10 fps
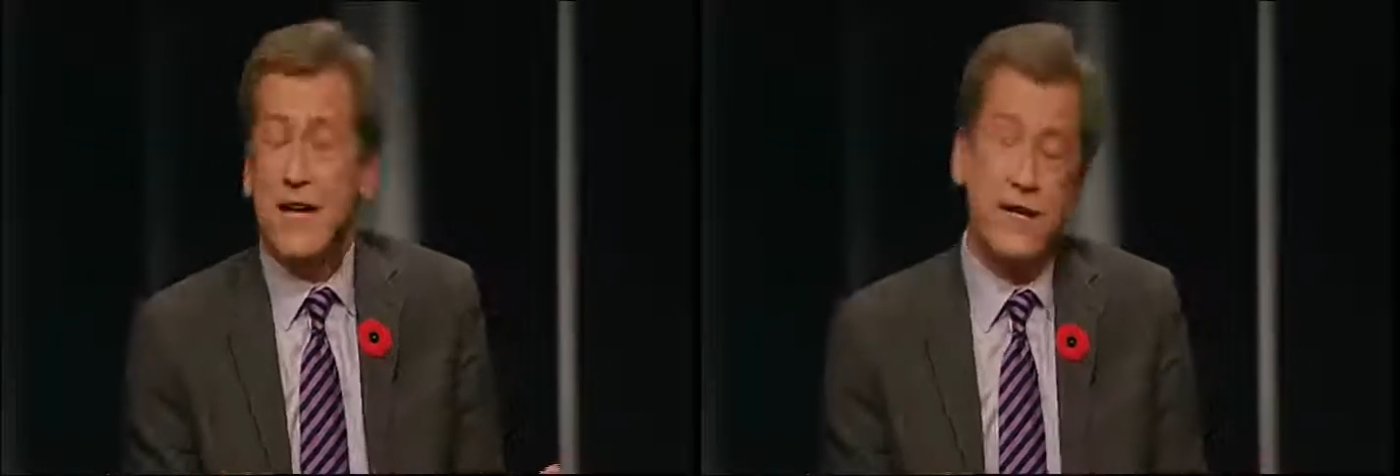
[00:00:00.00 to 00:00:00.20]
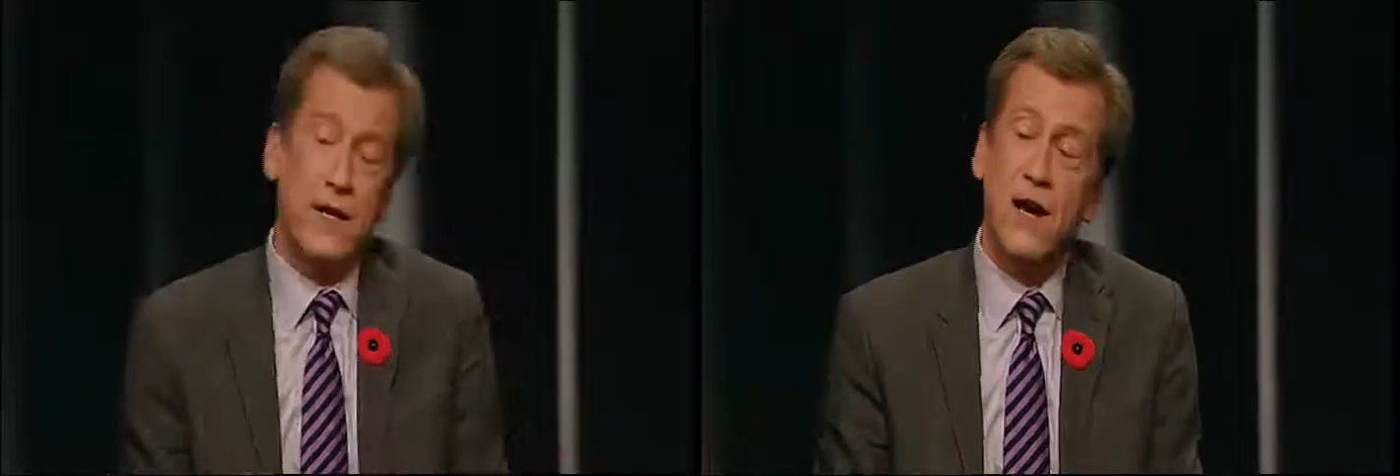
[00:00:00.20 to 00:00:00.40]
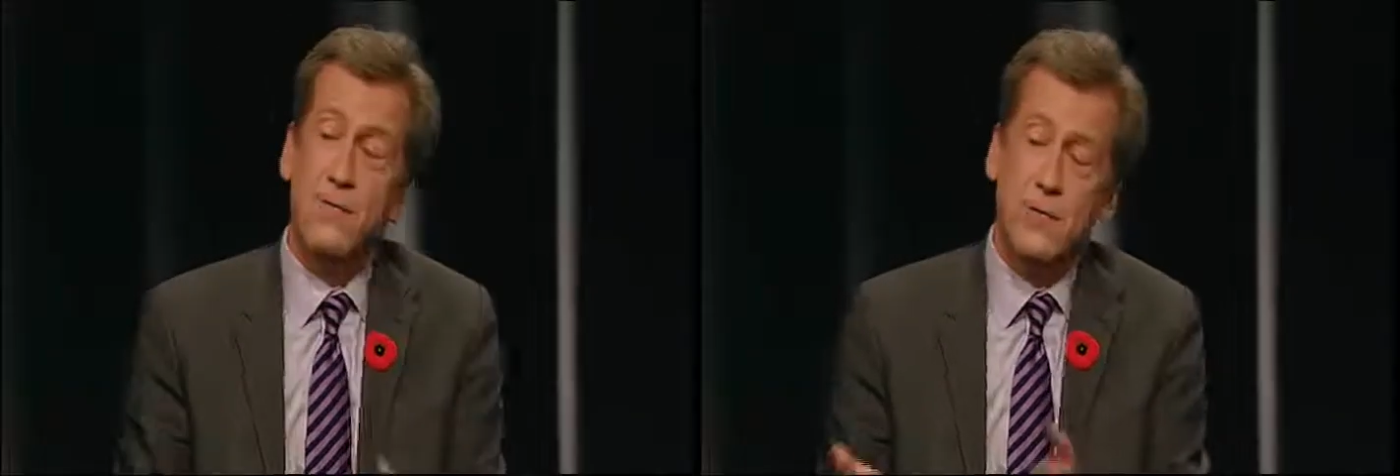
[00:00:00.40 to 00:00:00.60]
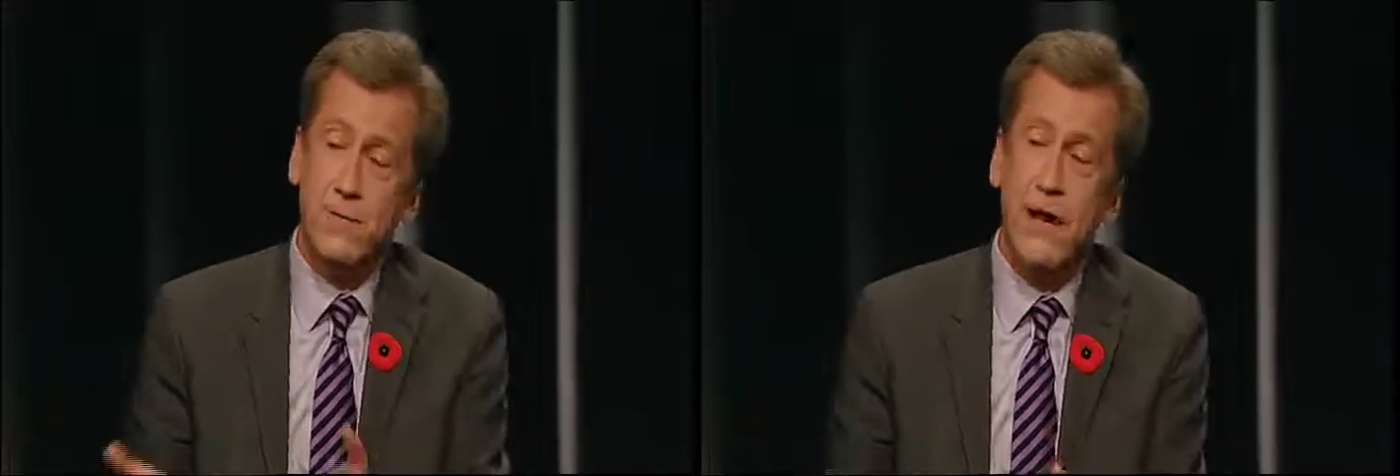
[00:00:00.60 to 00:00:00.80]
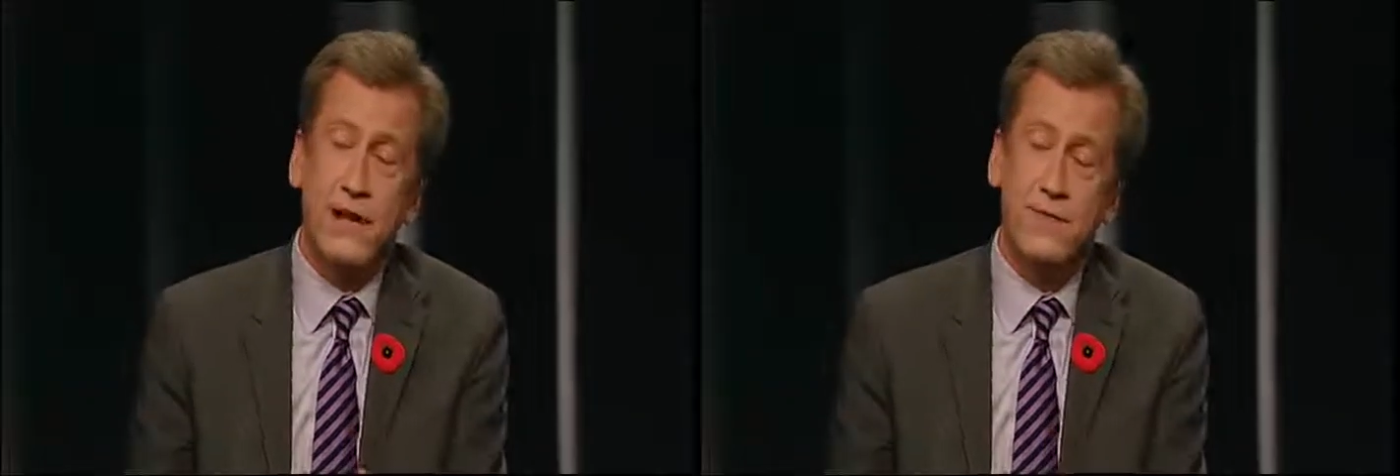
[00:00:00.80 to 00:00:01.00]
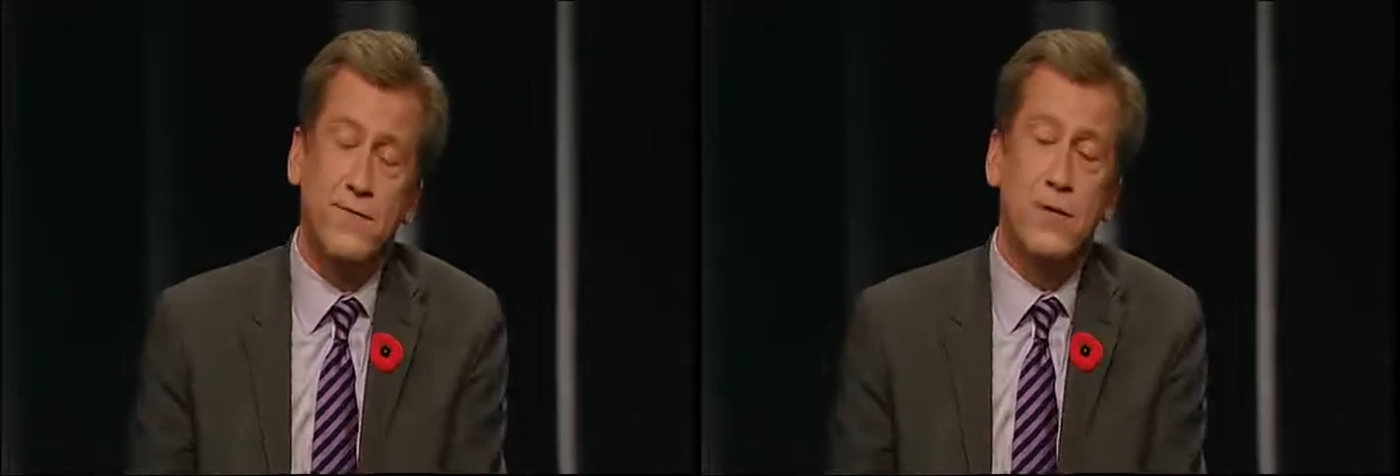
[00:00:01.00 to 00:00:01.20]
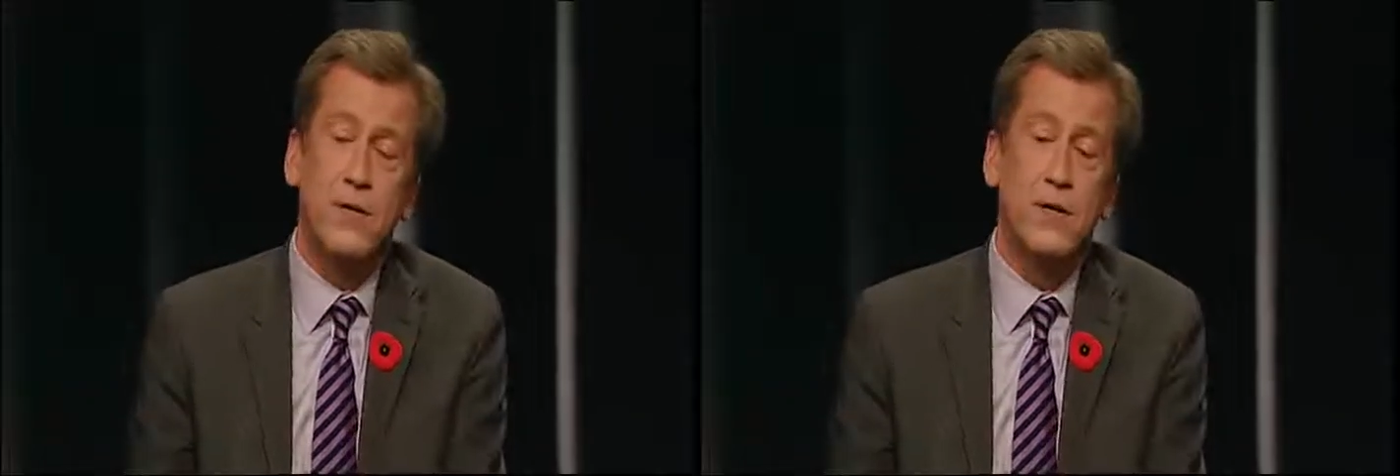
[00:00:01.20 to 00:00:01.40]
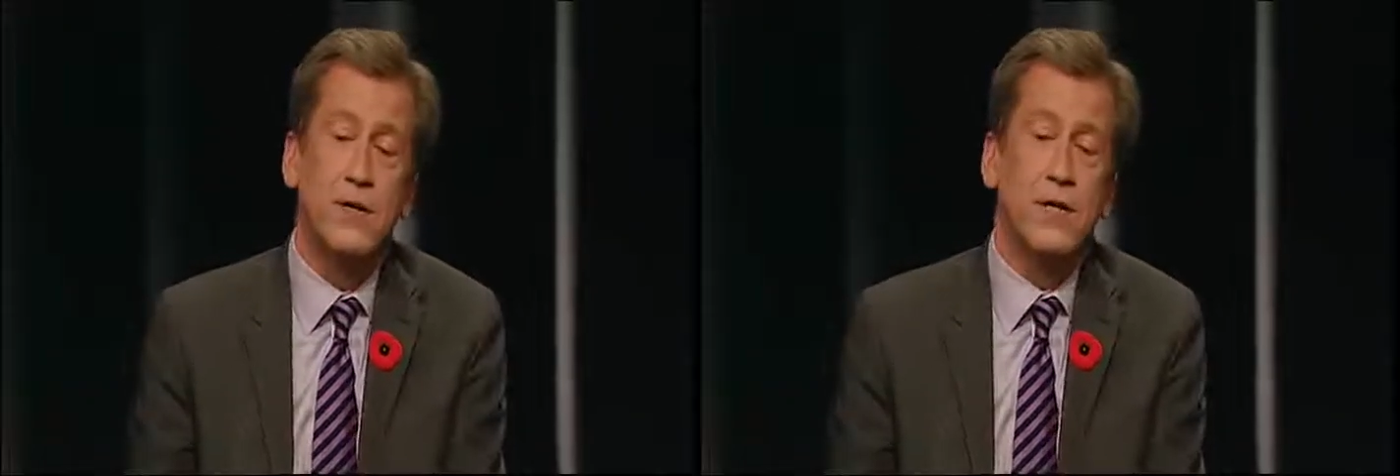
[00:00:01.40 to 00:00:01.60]
and a lot of respect
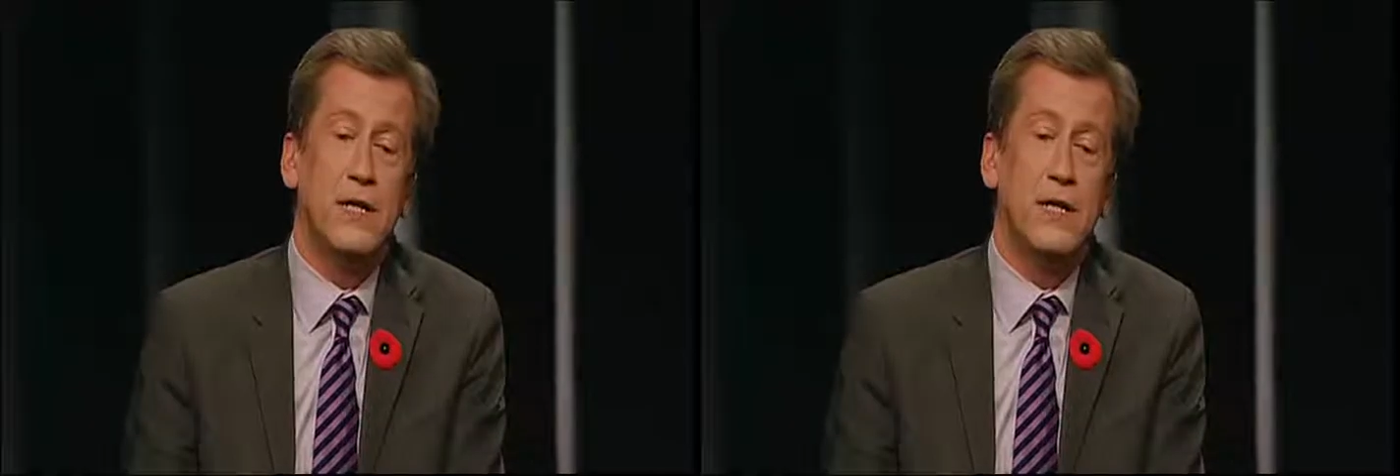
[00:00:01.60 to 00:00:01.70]
for